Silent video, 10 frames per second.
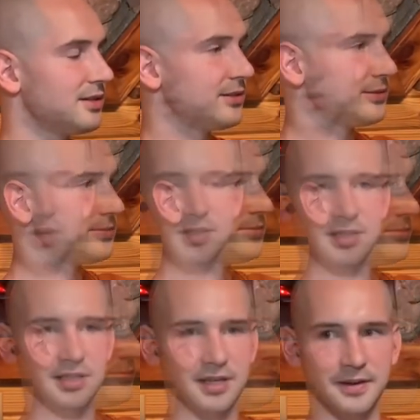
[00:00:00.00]
Oh, I
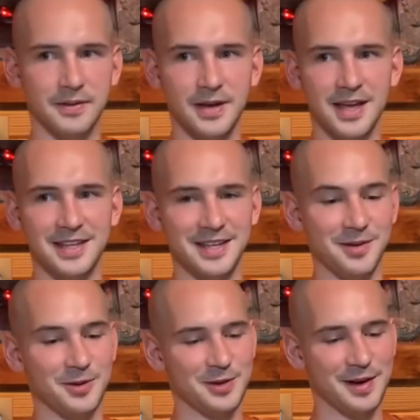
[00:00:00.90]
see. Yeah.
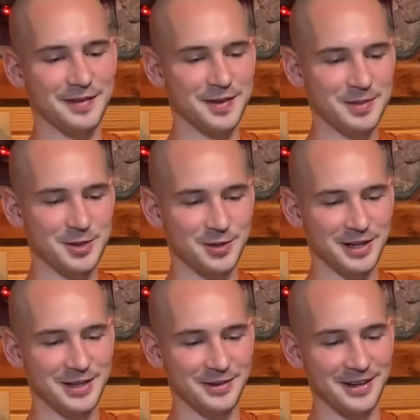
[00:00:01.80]
Yeah. Well, you have to be
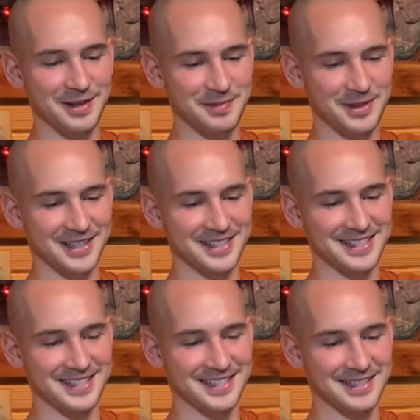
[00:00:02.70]
tricky, right?
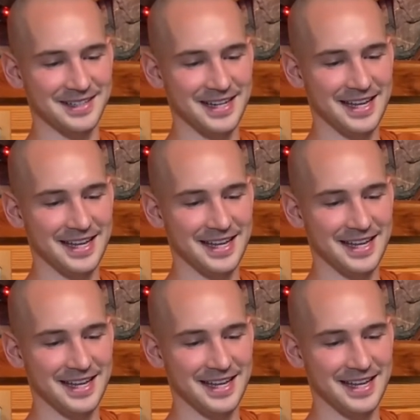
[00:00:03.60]
Because